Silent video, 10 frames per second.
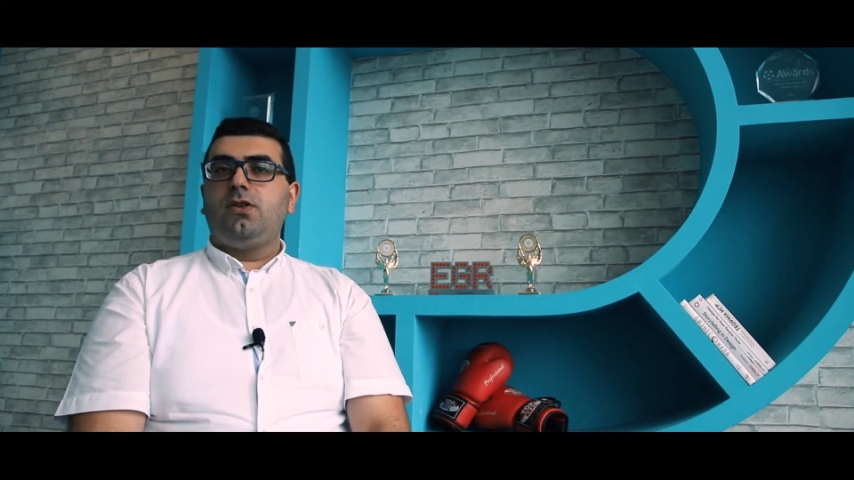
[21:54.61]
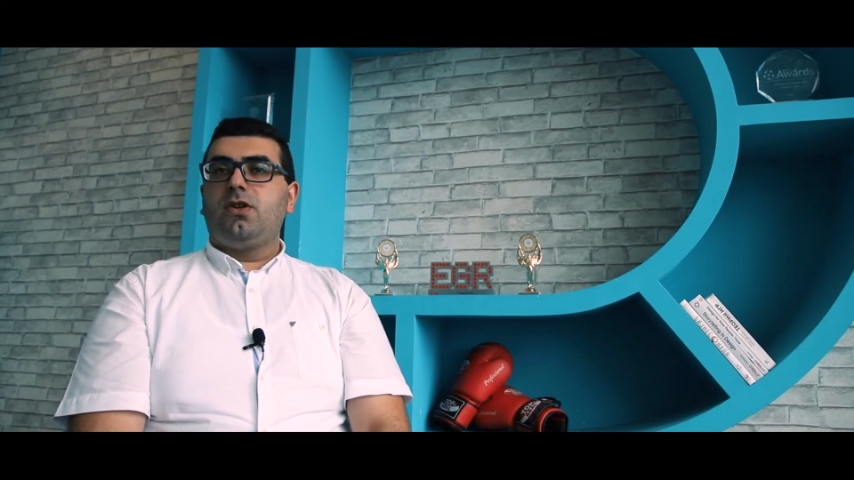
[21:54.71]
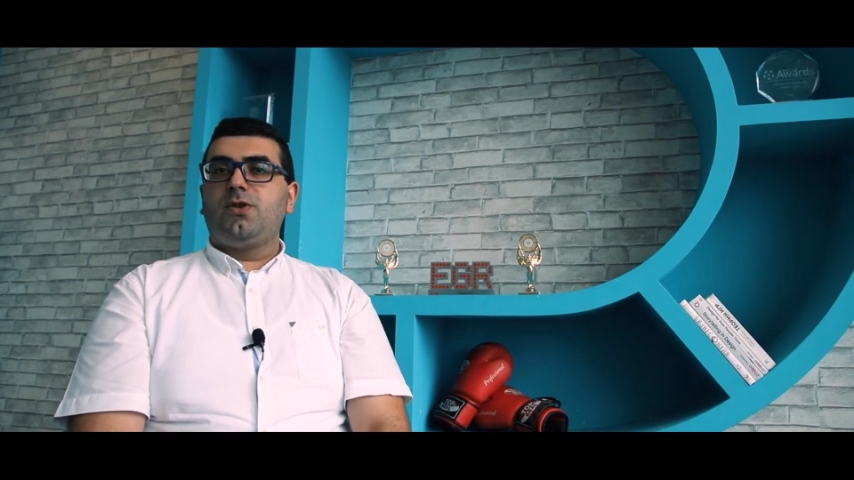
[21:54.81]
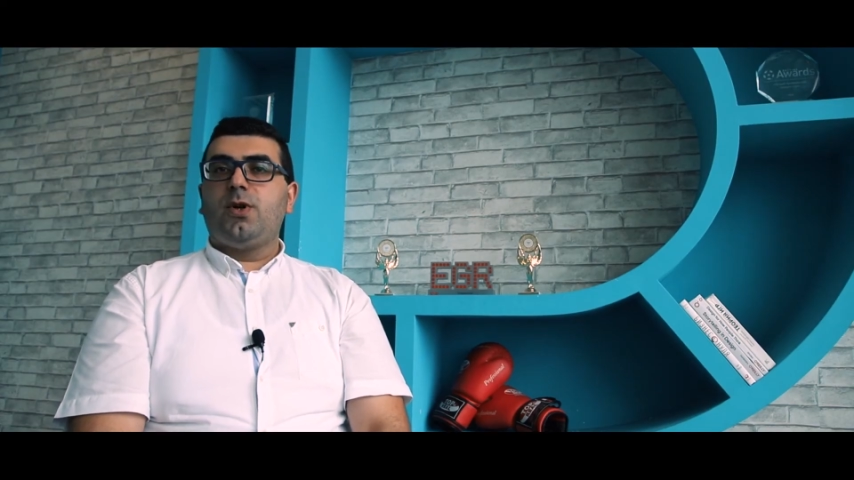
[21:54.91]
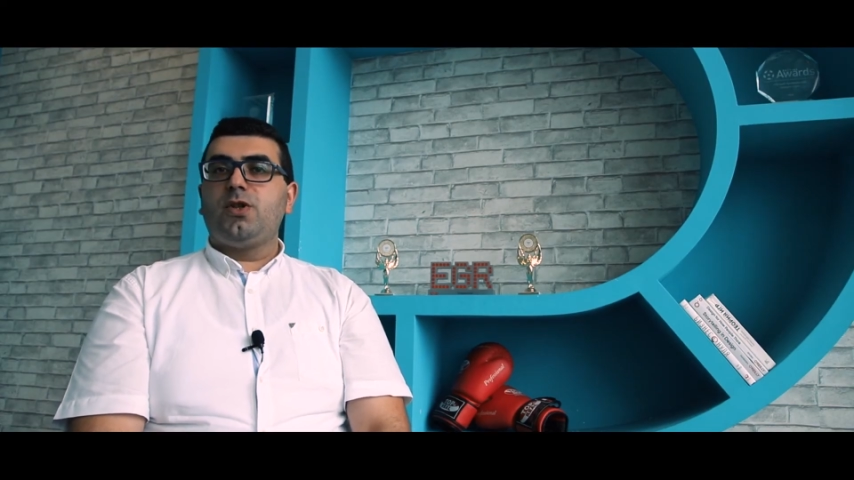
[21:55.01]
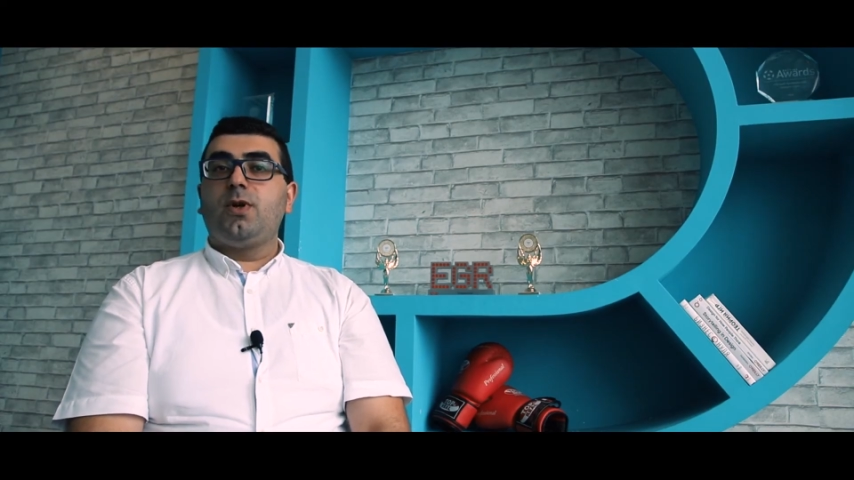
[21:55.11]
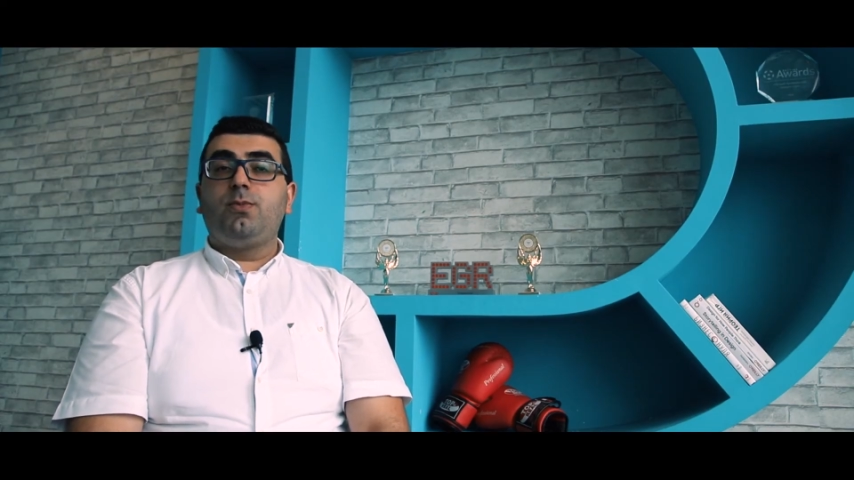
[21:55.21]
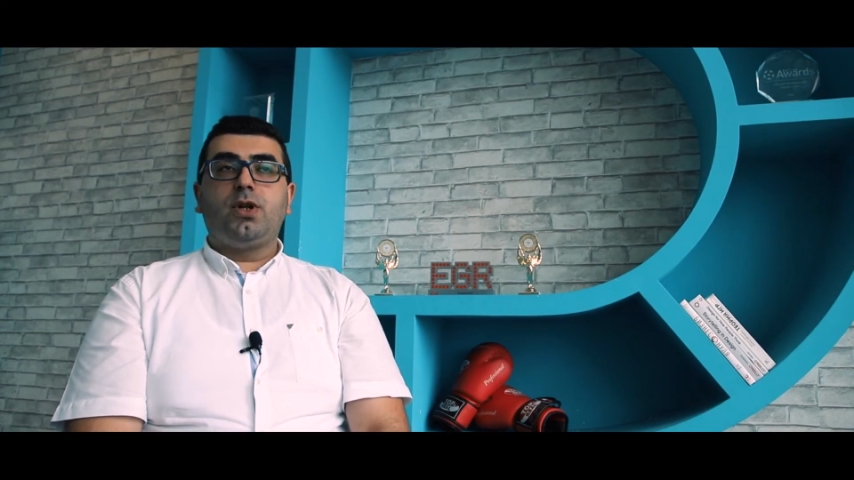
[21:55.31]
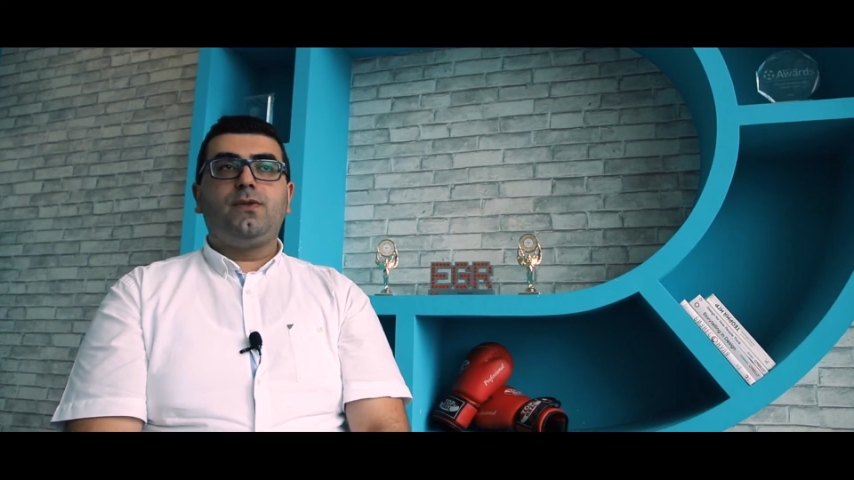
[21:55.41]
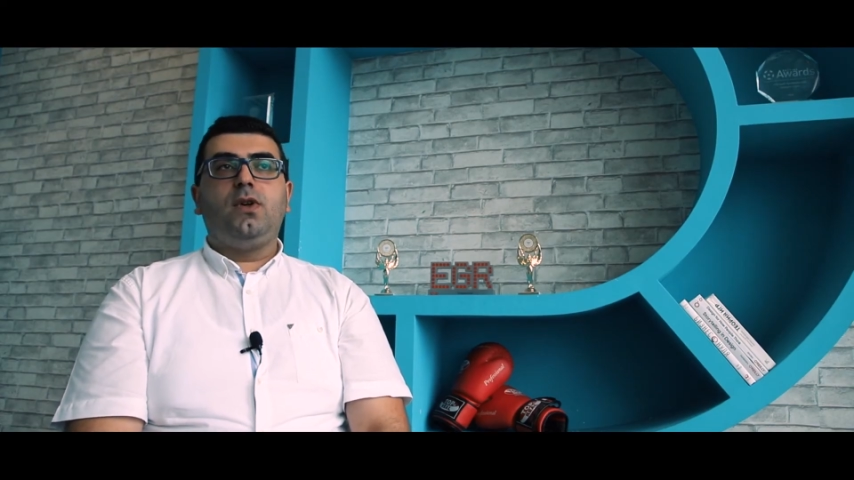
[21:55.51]
to our
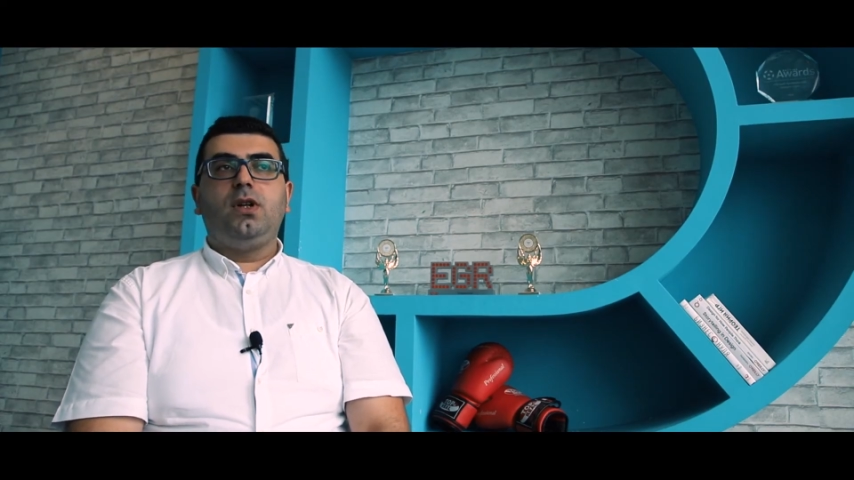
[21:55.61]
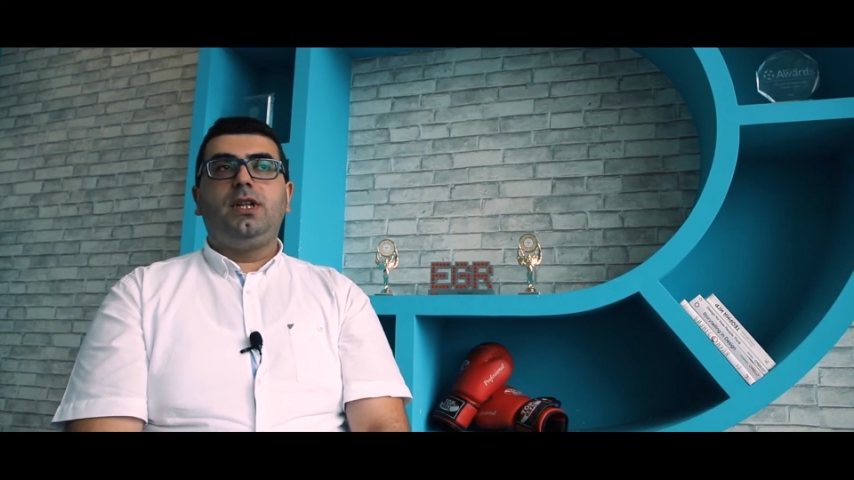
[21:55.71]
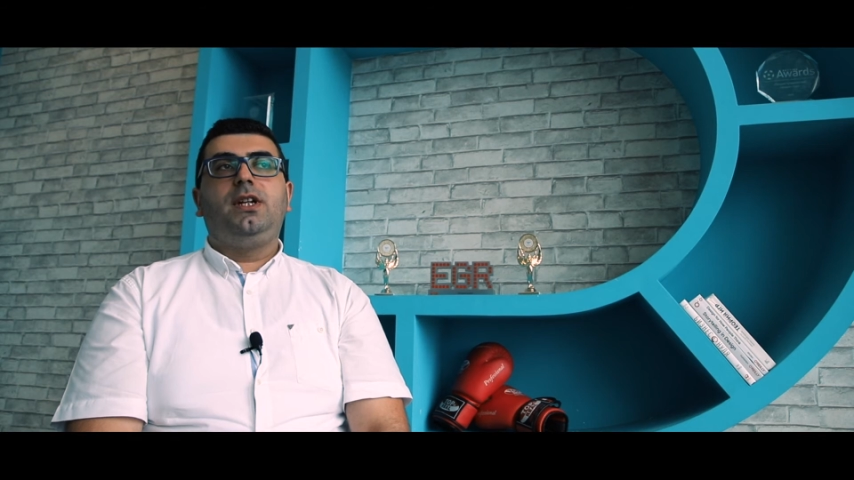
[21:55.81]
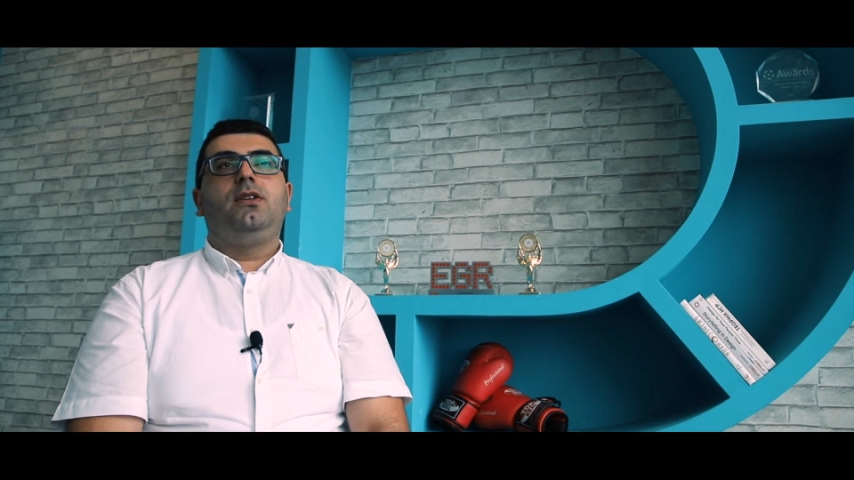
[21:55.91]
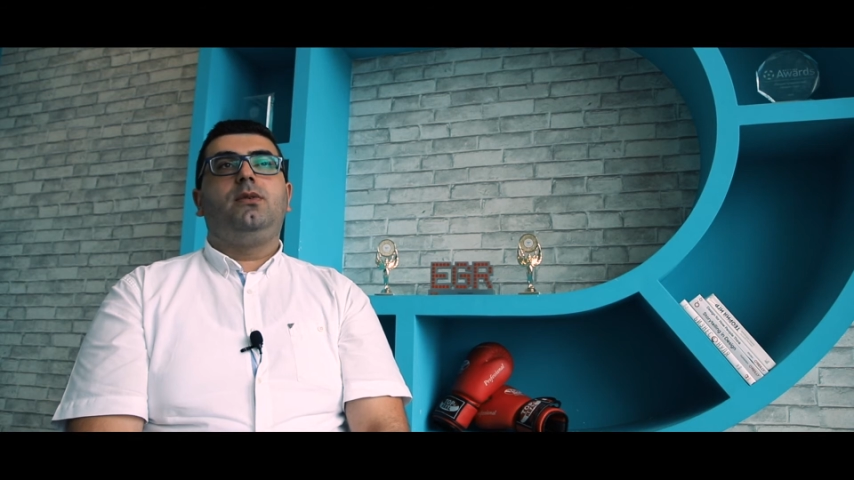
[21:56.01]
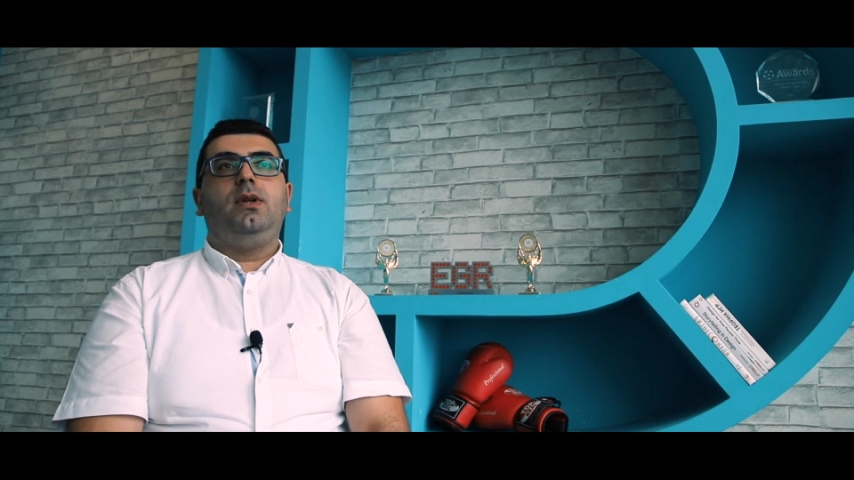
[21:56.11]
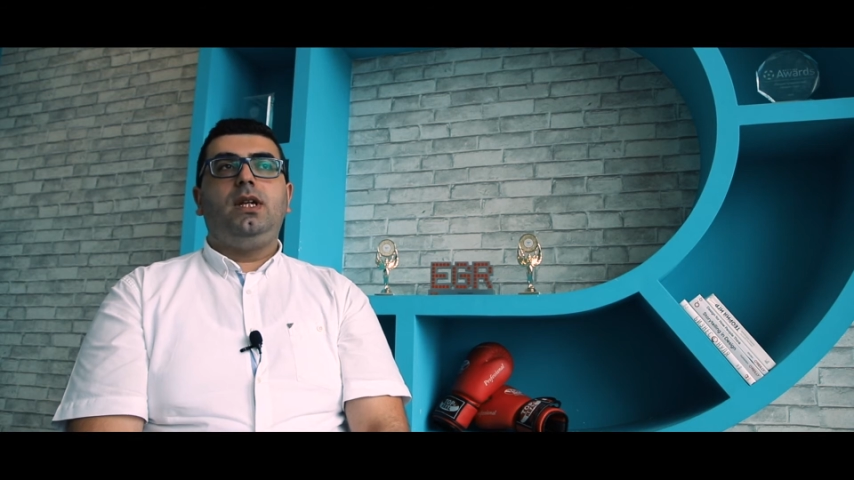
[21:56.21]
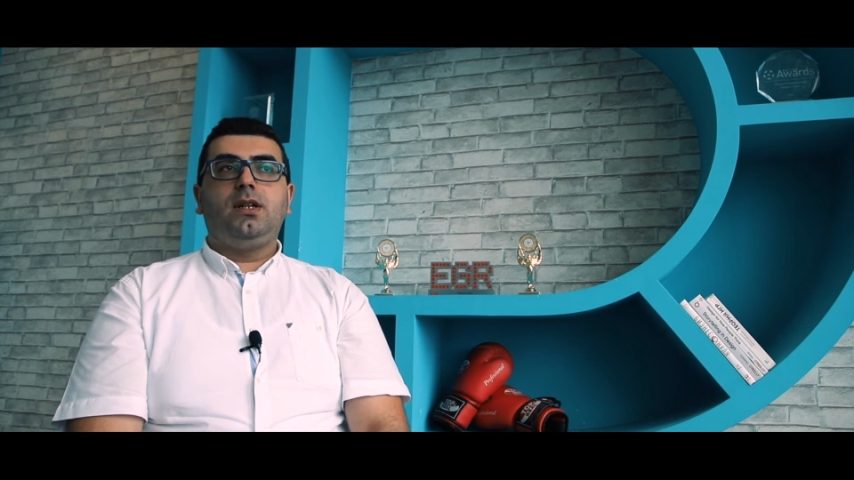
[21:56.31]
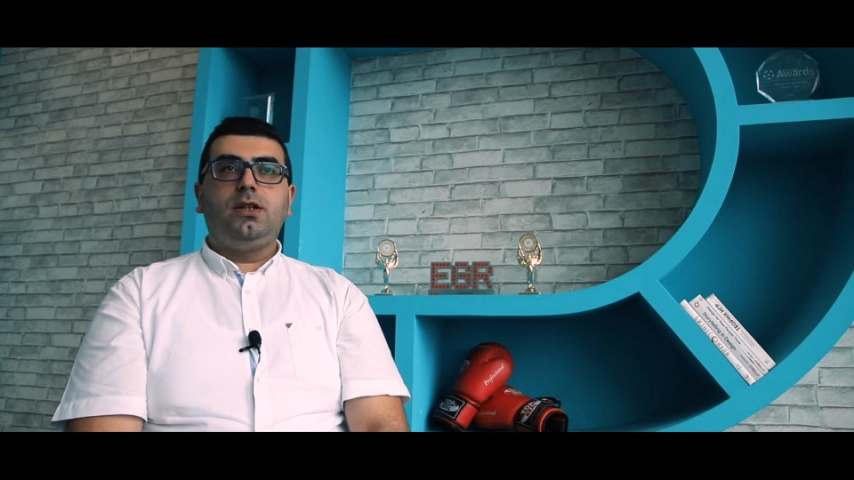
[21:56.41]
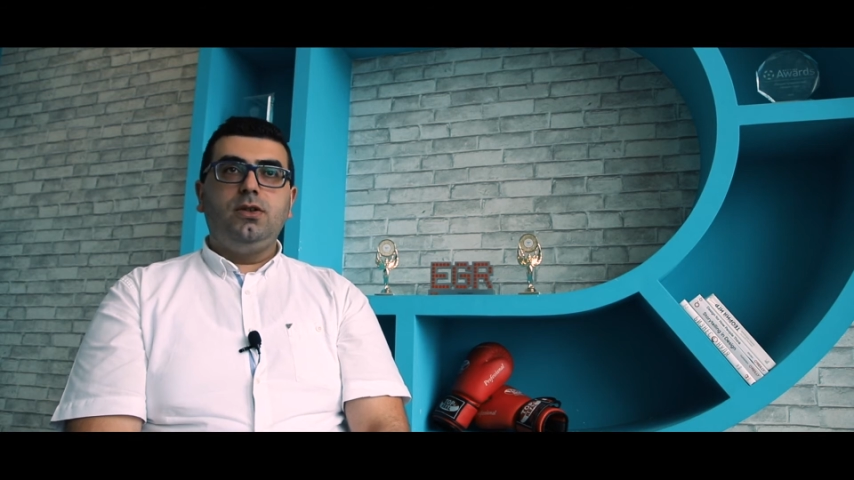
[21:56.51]
sportsbook portfolio
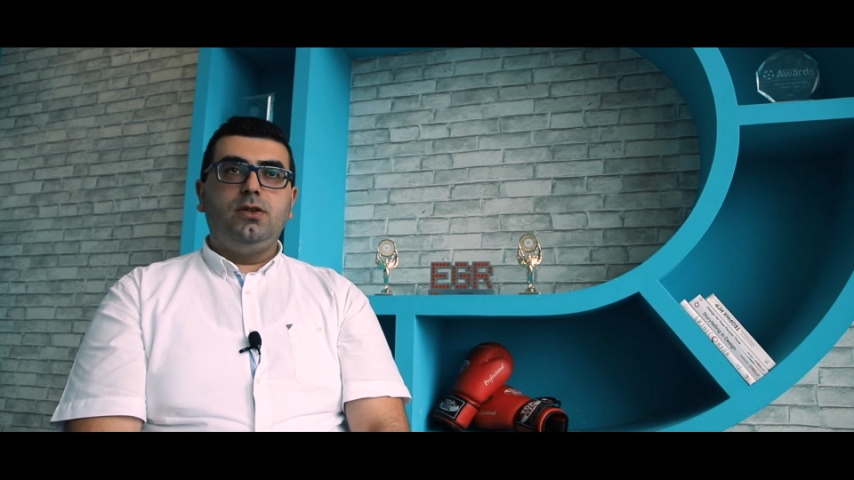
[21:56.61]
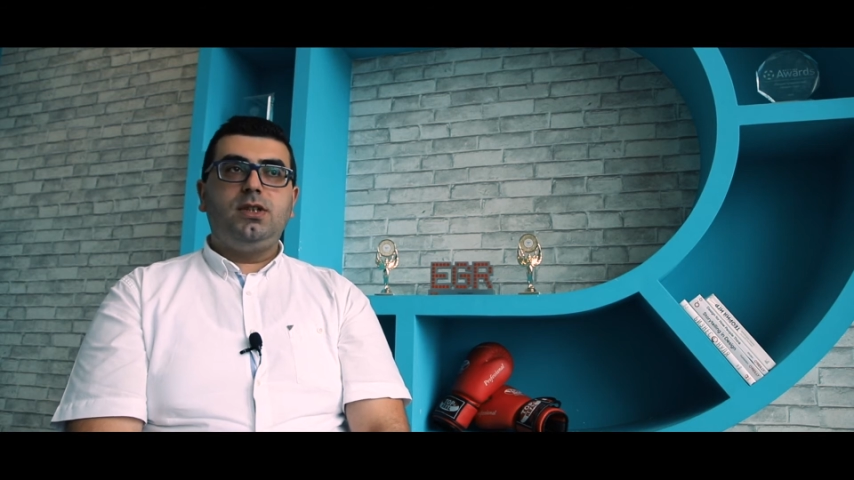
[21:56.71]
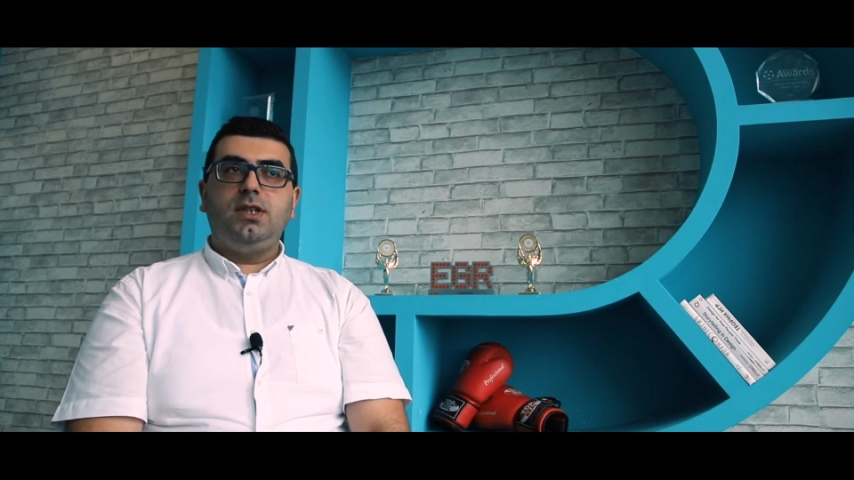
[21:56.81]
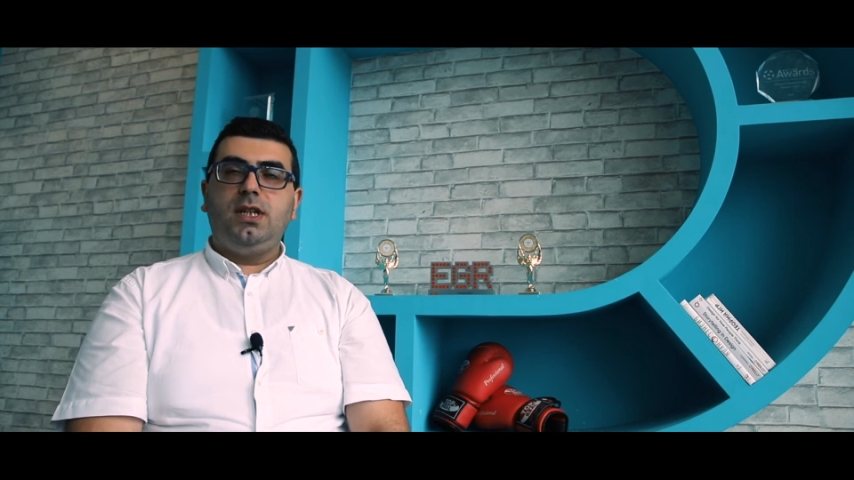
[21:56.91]
include